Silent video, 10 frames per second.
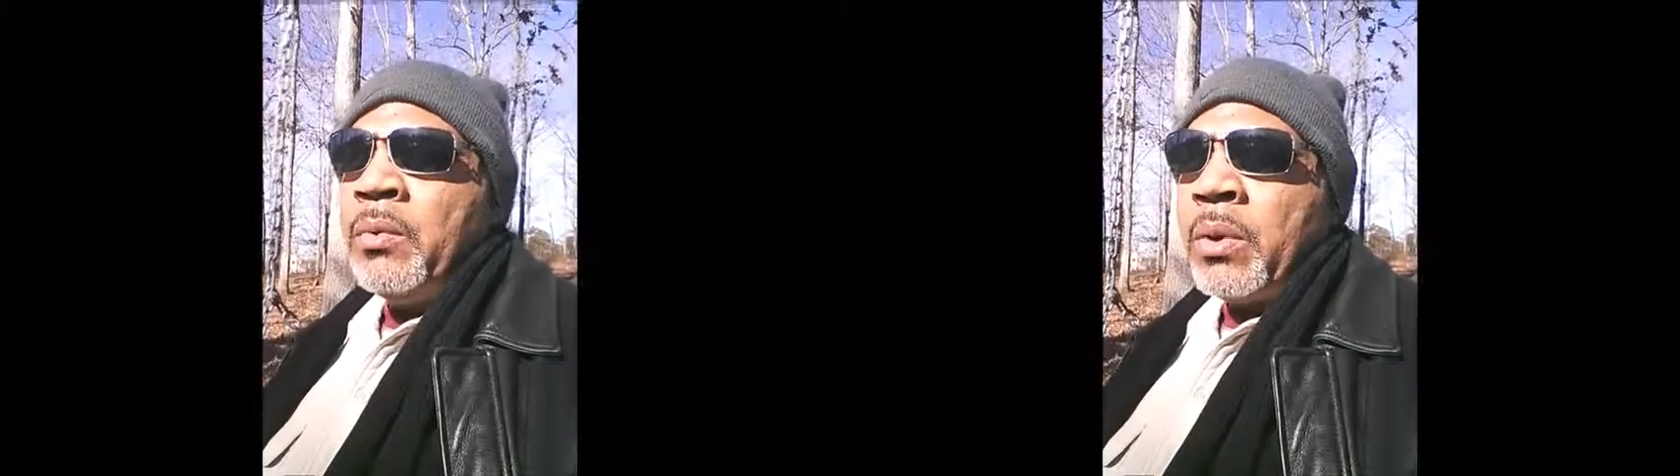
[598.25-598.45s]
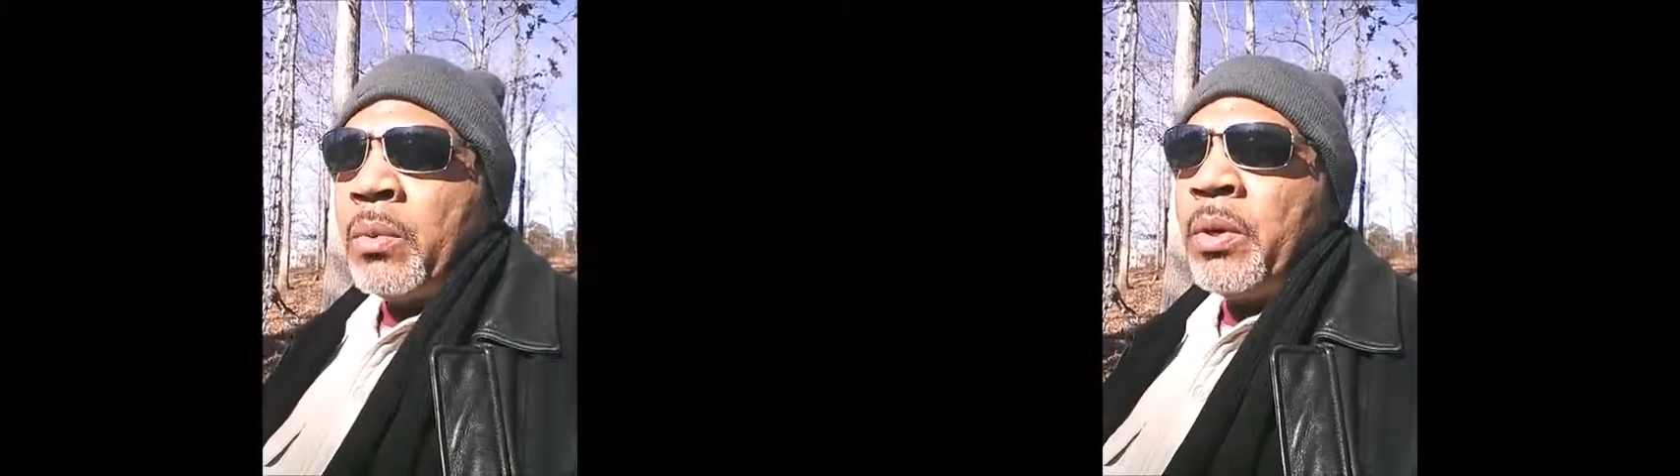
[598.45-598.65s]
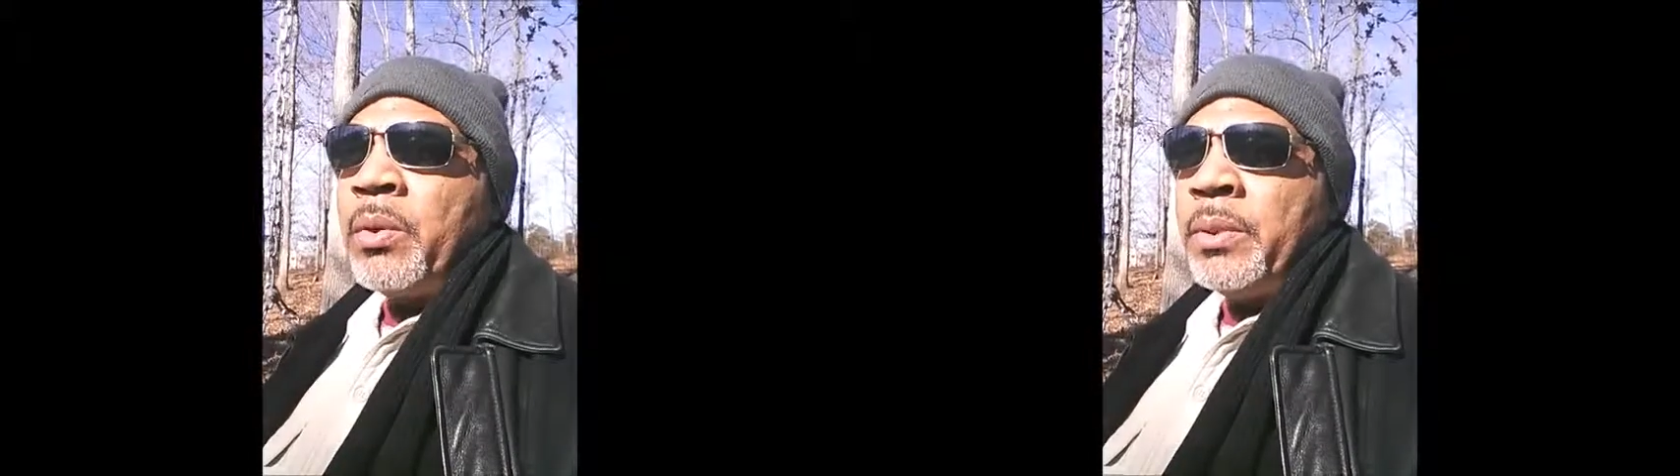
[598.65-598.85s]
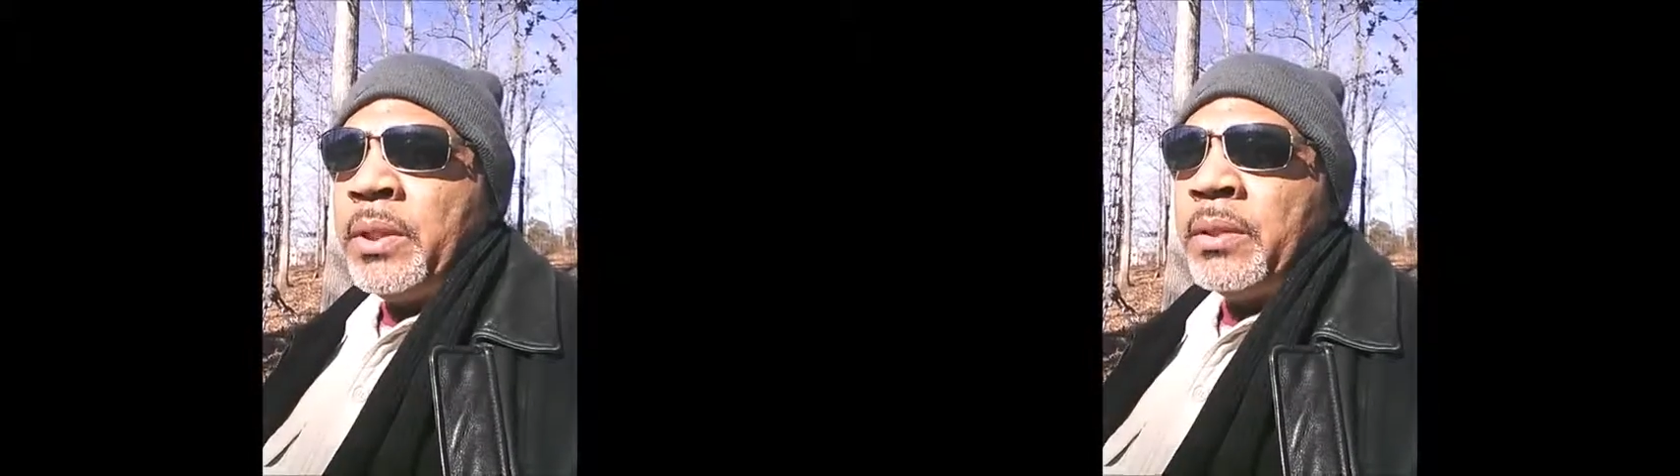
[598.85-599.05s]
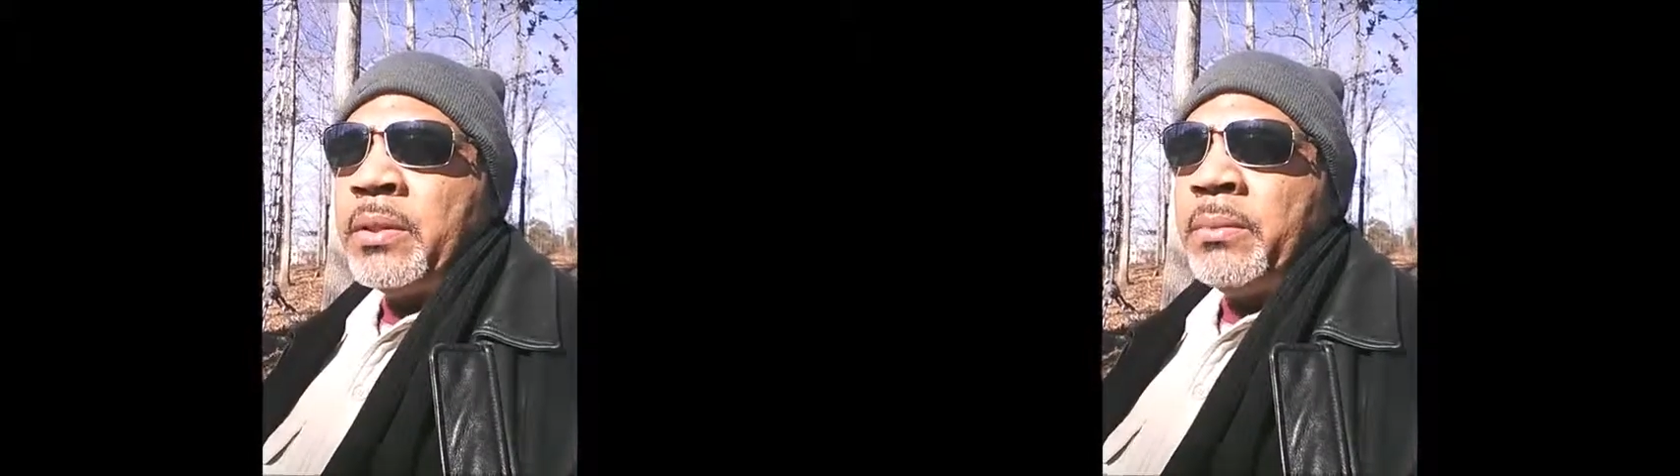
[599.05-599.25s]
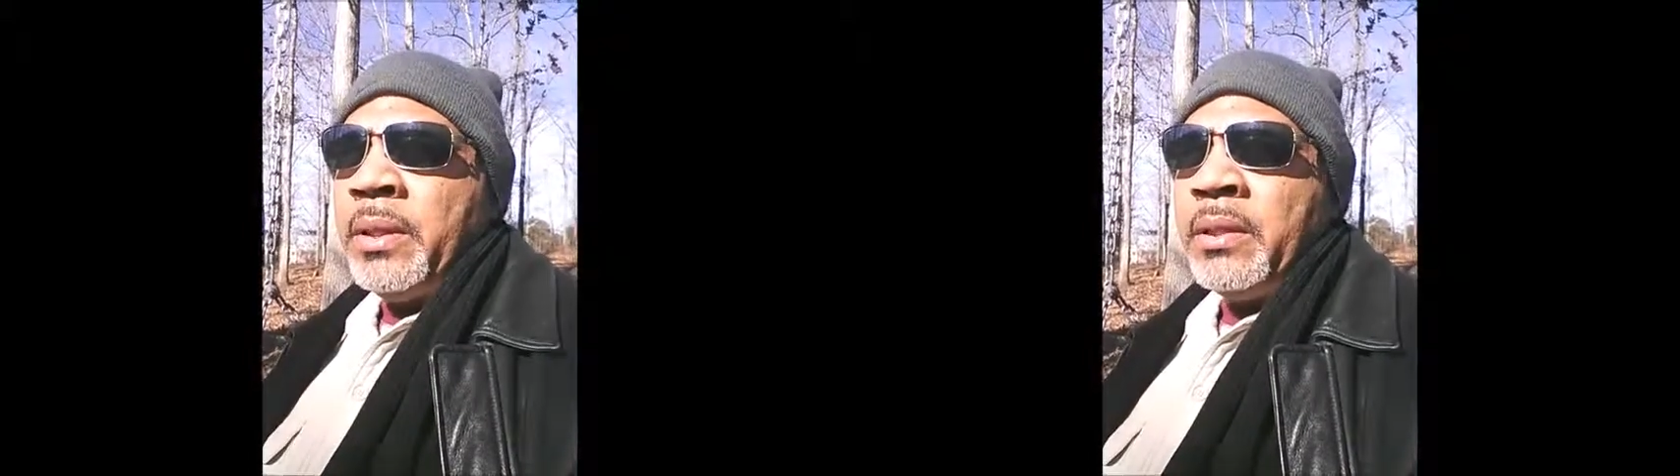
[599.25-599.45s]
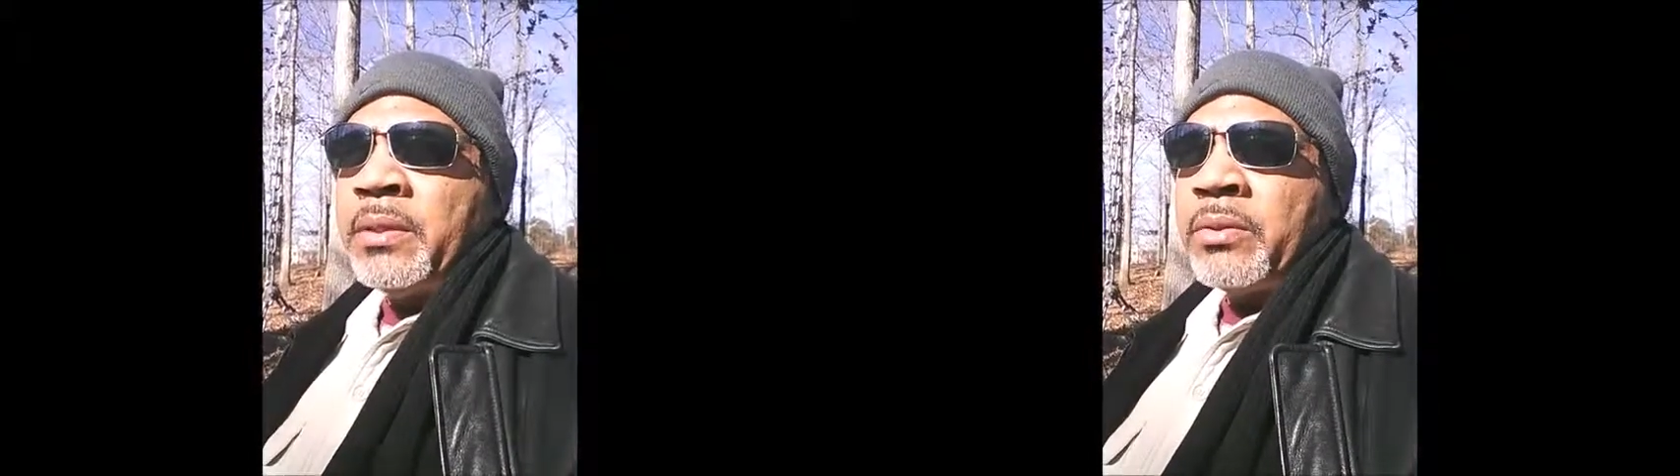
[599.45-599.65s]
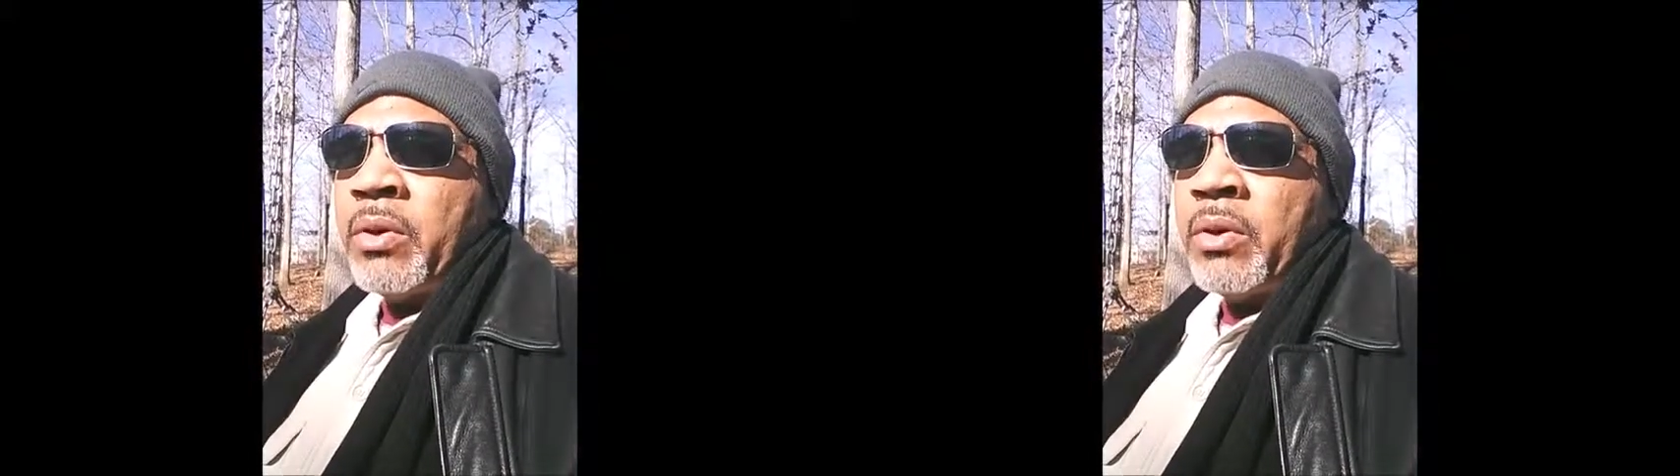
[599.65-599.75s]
were where we needed to be to